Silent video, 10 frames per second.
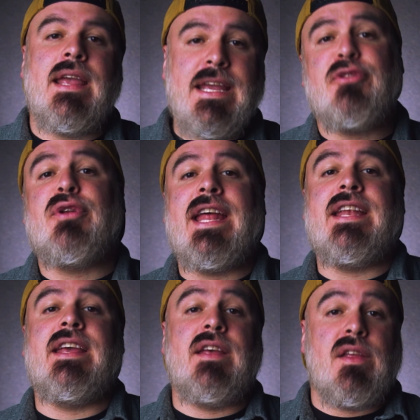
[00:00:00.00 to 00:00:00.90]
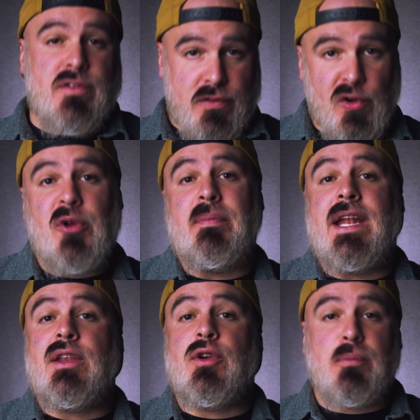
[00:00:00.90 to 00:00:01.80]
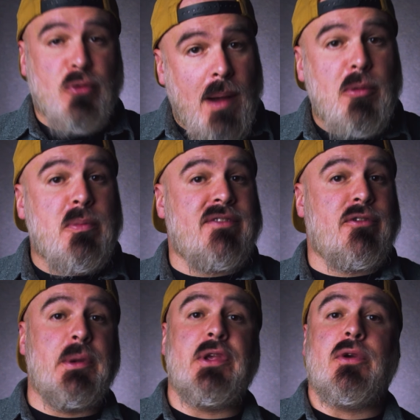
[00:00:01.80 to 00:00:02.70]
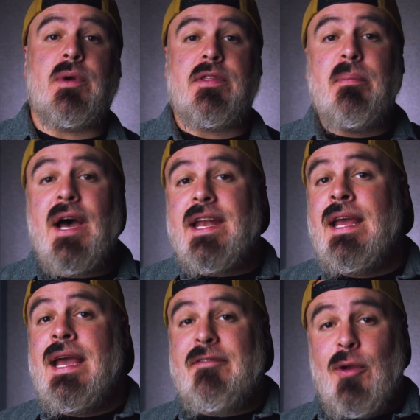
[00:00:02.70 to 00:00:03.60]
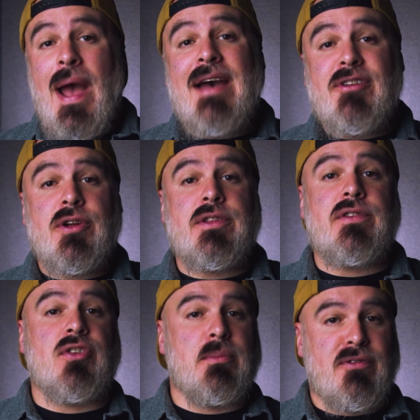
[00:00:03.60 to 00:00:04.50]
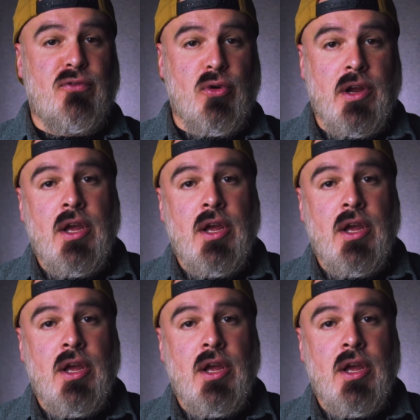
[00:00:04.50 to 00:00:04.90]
Ethernet is a term that you're probably familiar with, but if you haven't heard this term before,